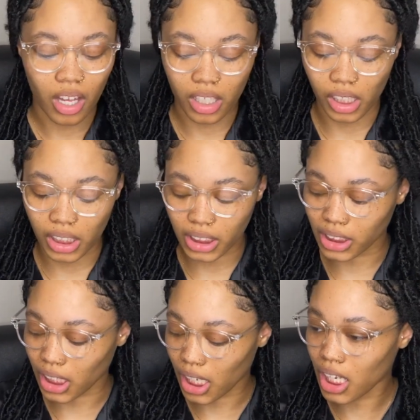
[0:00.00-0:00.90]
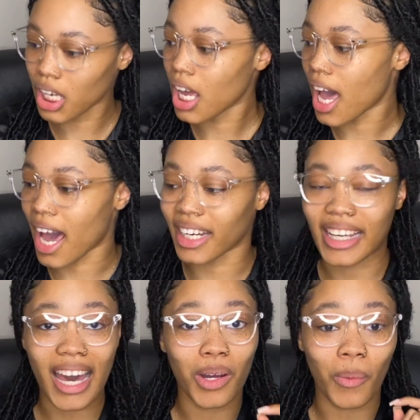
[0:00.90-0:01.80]
Because I done
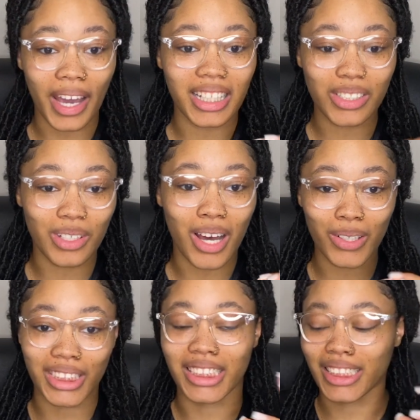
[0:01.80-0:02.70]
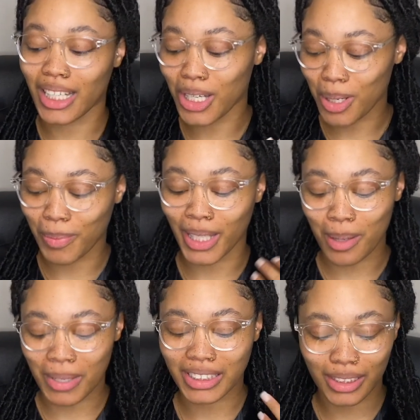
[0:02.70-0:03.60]
kind of waited too long to set up and
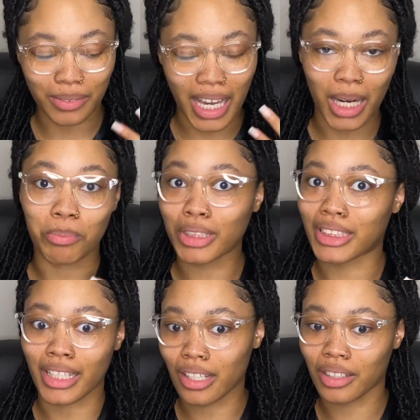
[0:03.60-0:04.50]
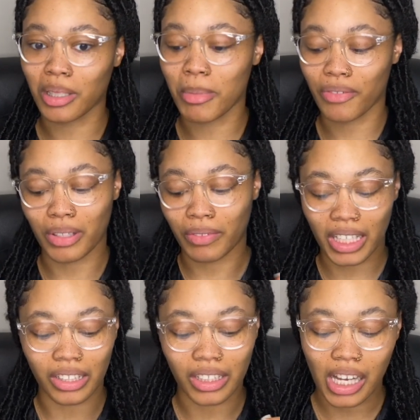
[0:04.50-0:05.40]
get myself kind of put together a little bit for the
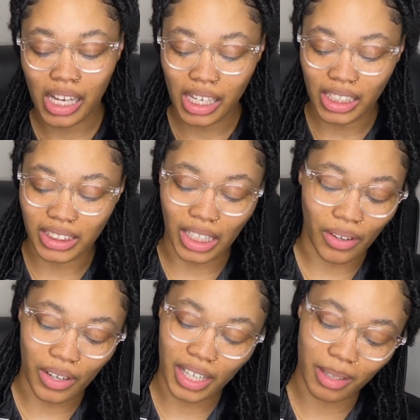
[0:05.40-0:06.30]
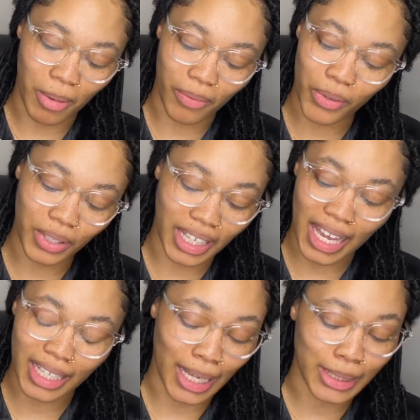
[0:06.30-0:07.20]
video. So my food and
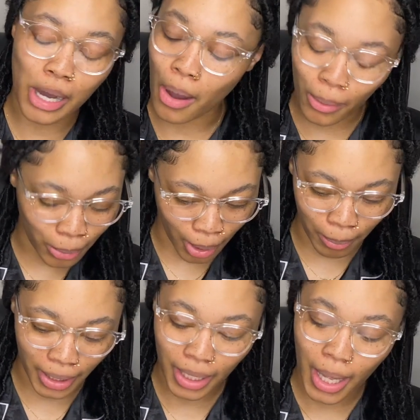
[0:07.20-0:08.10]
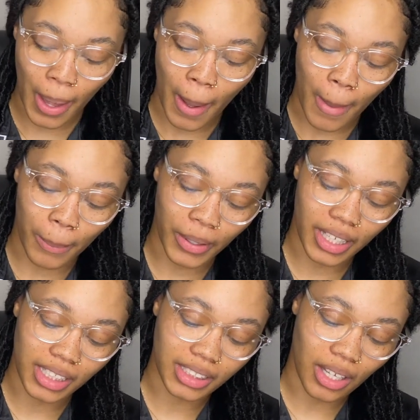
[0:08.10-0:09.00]
kind of got cold on me,
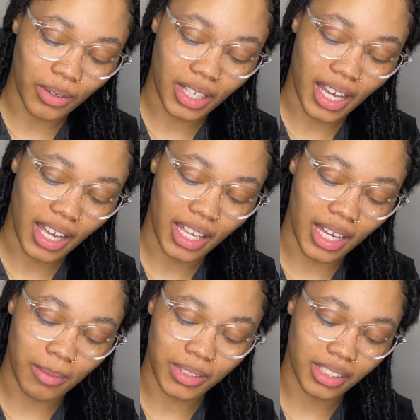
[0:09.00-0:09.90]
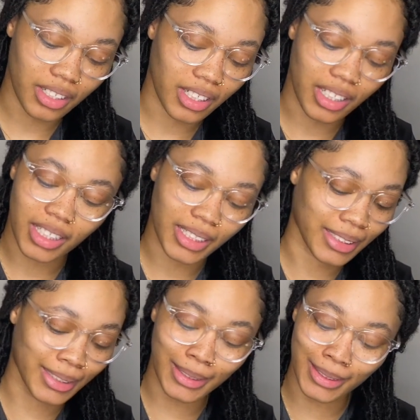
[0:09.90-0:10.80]
but it's okay. I'm just gonna
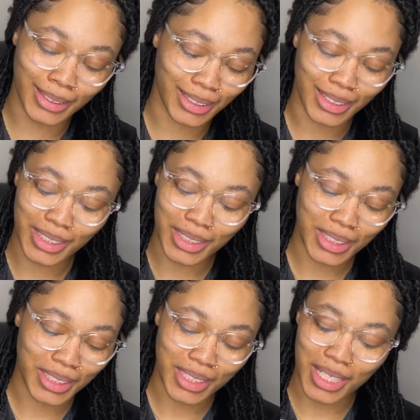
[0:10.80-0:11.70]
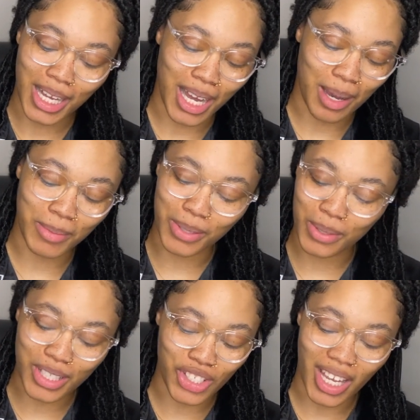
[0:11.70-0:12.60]
do
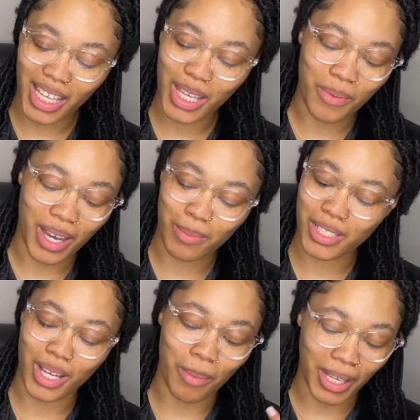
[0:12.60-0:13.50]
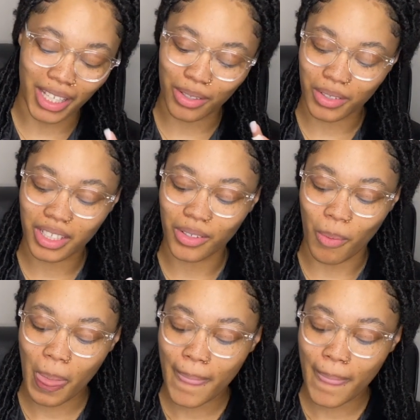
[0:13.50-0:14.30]
it the janky way. I'm just gonna make it do what it do.